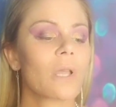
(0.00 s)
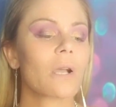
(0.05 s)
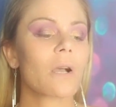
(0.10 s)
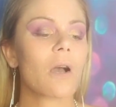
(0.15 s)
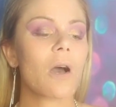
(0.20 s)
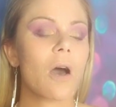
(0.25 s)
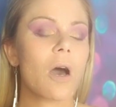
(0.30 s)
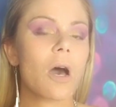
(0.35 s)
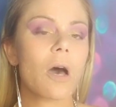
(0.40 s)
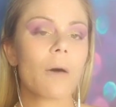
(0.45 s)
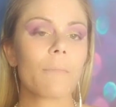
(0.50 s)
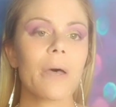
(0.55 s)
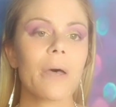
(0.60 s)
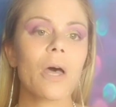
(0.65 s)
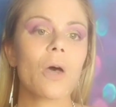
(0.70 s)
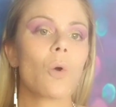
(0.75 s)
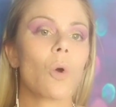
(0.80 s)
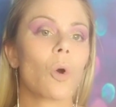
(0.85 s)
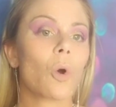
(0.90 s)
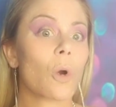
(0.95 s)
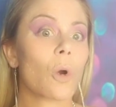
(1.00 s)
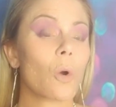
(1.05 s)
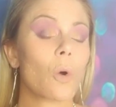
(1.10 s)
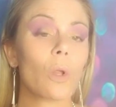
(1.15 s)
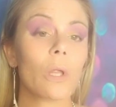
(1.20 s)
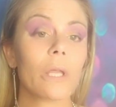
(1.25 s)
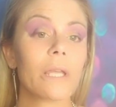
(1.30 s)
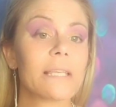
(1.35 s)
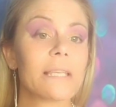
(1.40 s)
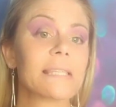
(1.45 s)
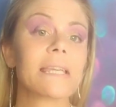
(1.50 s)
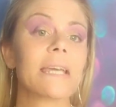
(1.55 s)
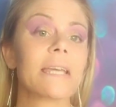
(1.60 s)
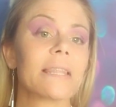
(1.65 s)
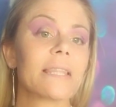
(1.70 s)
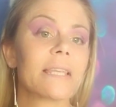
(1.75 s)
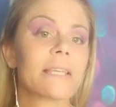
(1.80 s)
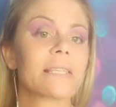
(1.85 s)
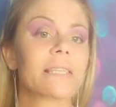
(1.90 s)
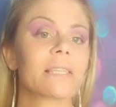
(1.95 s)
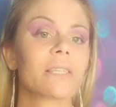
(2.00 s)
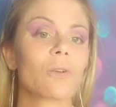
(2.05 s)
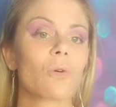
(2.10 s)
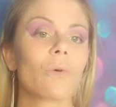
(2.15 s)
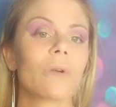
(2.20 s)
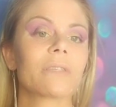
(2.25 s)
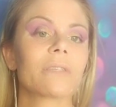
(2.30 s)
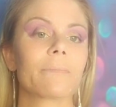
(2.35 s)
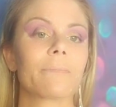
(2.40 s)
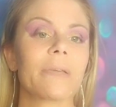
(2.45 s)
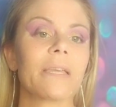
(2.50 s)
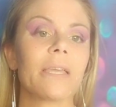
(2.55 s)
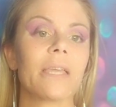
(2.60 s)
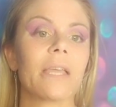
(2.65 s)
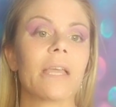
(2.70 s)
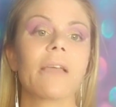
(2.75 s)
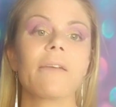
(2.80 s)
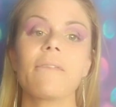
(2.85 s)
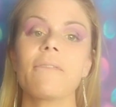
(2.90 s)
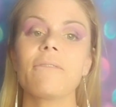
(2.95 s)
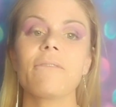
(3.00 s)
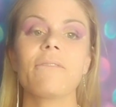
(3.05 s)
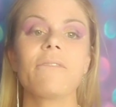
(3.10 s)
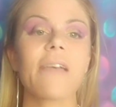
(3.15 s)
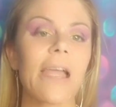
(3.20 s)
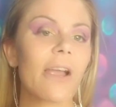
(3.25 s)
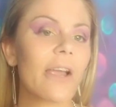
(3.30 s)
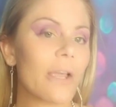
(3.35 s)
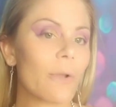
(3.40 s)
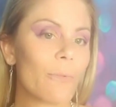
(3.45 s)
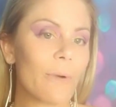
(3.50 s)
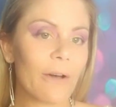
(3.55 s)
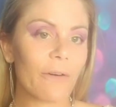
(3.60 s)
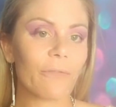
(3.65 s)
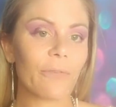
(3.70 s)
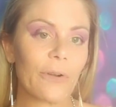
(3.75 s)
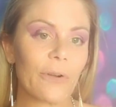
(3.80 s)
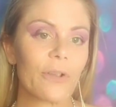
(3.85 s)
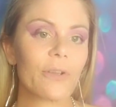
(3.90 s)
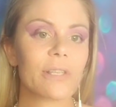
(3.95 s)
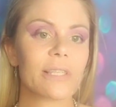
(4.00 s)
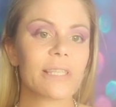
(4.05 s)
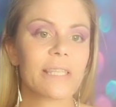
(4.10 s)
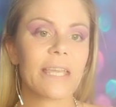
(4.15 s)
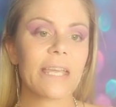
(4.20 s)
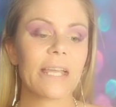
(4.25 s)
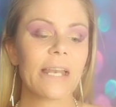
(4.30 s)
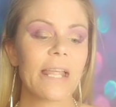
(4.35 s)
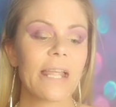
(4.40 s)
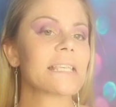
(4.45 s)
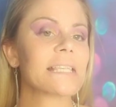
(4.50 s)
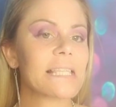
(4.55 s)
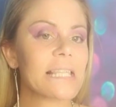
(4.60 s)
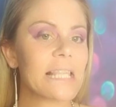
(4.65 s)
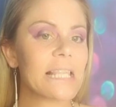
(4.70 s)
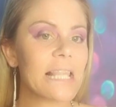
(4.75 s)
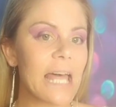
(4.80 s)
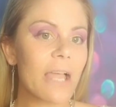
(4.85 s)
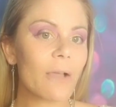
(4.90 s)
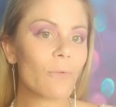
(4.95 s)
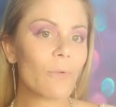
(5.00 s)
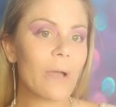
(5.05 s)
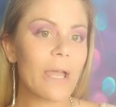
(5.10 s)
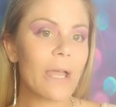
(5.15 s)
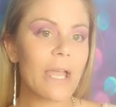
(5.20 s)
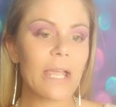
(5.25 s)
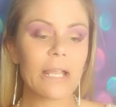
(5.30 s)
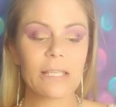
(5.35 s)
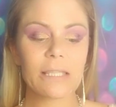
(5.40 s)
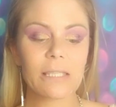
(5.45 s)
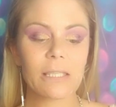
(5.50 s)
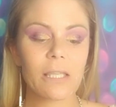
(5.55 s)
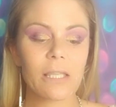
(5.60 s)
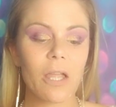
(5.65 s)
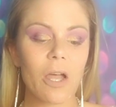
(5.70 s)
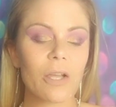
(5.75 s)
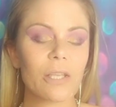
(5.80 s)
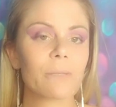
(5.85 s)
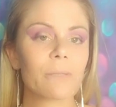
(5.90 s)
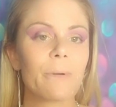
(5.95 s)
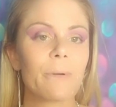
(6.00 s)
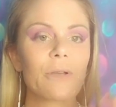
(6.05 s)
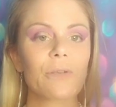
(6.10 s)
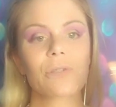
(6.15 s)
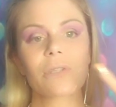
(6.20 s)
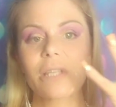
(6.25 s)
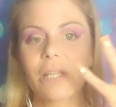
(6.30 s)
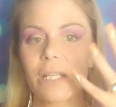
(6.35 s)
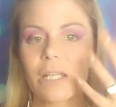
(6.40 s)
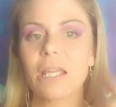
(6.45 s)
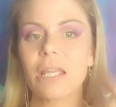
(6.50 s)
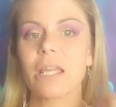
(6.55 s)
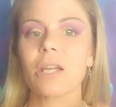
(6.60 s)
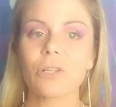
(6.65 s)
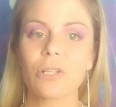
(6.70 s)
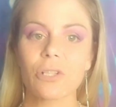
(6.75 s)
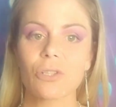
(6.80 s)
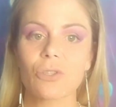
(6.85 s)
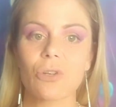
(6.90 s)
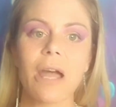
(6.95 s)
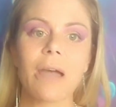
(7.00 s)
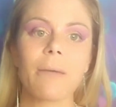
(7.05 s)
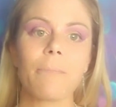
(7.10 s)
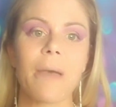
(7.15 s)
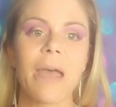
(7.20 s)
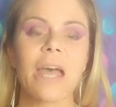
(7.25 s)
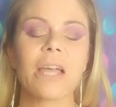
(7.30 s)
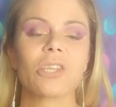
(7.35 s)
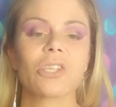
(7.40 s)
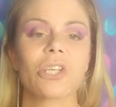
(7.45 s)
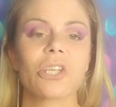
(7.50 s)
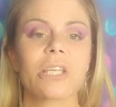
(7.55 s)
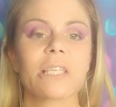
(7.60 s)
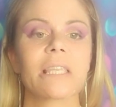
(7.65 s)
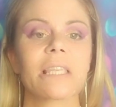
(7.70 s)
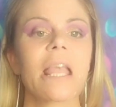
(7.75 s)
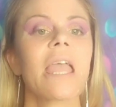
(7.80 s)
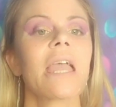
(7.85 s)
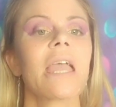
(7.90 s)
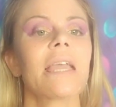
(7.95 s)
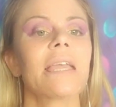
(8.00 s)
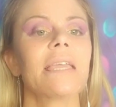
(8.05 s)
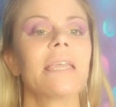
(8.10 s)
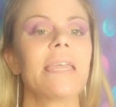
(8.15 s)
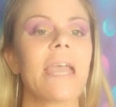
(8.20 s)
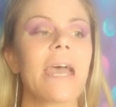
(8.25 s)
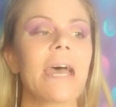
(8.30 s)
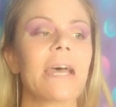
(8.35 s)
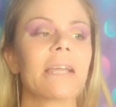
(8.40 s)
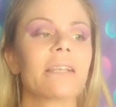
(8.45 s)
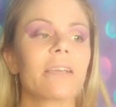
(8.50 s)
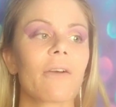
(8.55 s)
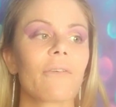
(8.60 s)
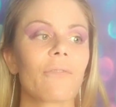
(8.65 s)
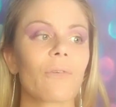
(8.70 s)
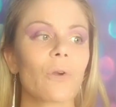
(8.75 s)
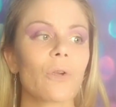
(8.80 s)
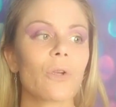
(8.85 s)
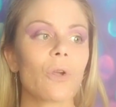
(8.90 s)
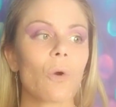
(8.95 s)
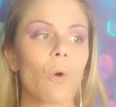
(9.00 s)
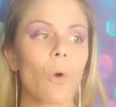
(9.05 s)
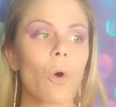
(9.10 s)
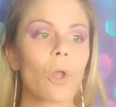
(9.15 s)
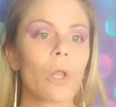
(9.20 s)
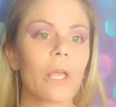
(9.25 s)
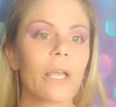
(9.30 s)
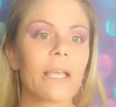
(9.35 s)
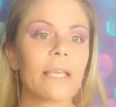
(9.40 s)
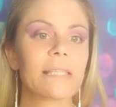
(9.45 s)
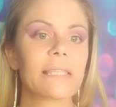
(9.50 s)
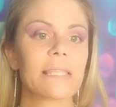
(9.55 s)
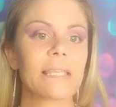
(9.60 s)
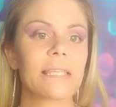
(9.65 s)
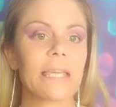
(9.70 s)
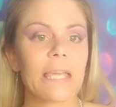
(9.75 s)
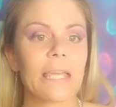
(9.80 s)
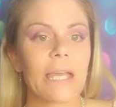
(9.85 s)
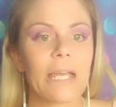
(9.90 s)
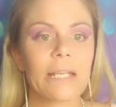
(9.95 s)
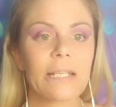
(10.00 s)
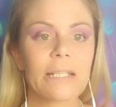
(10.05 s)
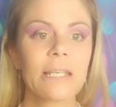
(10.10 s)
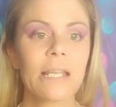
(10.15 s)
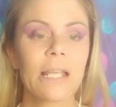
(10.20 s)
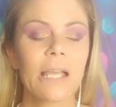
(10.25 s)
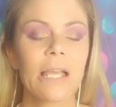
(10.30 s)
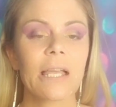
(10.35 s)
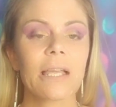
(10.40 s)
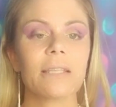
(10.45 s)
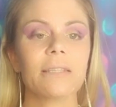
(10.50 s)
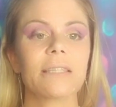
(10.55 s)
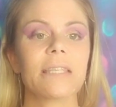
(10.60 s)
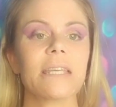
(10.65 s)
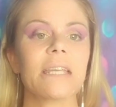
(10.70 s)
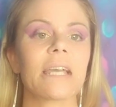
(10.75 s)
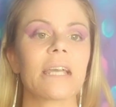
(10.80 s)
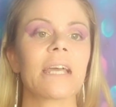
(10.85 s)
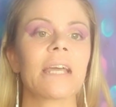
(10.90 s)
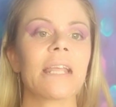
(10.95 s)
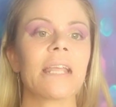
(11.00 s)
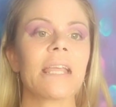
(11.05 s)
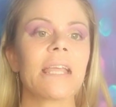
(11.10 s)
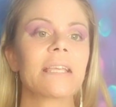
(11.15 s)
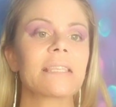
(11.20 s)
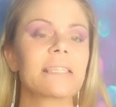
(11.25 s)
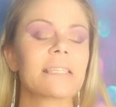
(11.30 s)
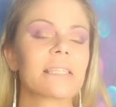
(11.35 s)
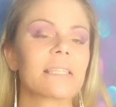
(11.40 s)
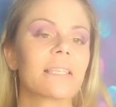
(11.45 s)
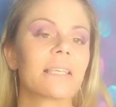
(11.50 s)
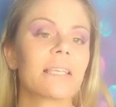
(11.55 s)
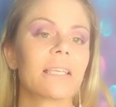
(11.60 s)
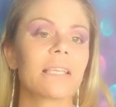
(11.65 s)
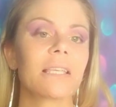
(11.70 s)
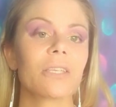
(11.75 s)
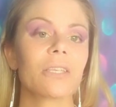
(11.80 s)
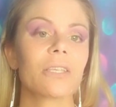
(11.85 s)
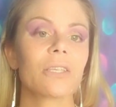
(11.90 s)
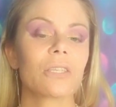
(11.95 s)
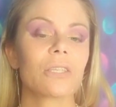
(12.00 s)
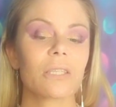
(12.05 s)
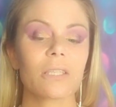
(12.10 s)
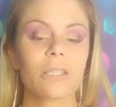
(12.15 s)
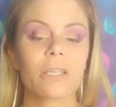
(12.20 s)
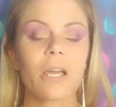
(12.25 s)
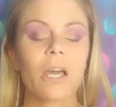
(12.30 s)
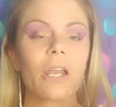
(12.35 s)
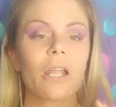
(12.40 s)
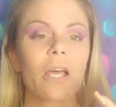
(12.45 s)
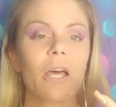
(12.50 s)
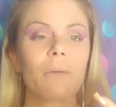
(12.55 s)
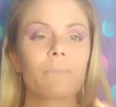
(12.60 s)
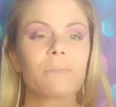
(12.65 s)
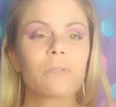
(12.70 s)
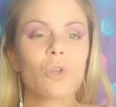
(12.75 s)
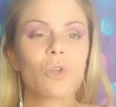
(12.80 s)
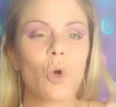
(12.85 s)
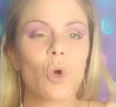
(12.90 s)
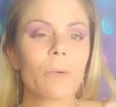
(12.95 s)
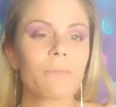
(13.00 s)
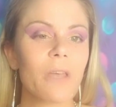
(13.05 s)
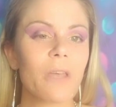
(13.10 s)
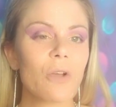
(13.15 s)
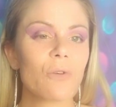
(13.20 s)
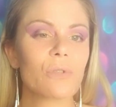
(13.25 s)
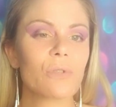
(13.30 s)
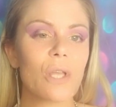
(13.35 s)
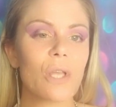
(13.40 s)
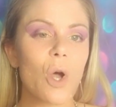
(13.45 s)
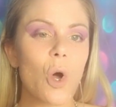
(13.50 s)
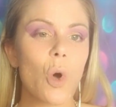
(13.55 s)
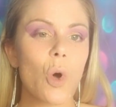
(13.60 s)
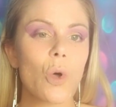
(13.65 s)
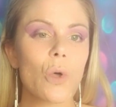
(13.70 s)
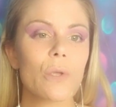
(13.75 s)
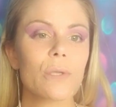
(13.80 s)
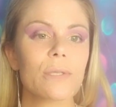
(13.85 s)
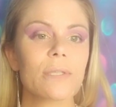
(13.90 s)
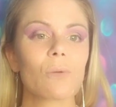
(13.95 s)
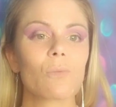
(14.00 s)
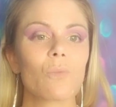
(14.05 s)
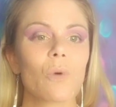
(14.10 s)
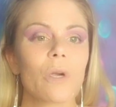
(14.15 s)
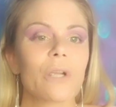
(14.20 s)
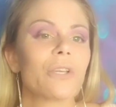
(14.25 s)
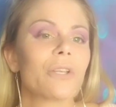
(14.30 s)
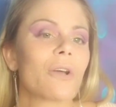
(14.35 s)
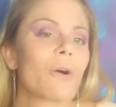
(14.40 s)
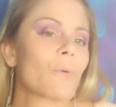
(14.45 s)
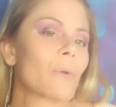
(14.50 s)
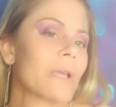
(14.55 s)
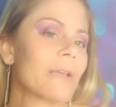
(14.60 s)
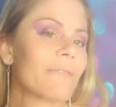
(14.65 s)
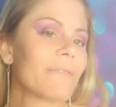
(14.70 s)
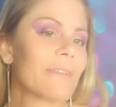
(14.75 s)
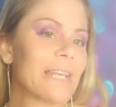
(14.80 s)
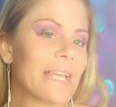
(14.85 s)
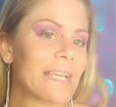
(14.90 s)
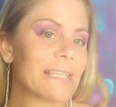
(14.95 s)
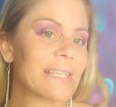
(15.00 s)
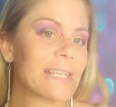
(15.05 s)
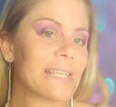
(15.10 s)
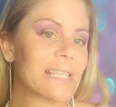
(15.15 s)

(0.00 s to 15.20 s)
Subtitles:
combo, or oily skin, this is going to be very well for your skin. It's lightweight. It's not supposed to adhere to dry patches. Yet for your oily skin, then it's going to absorb those oils where you don't even need to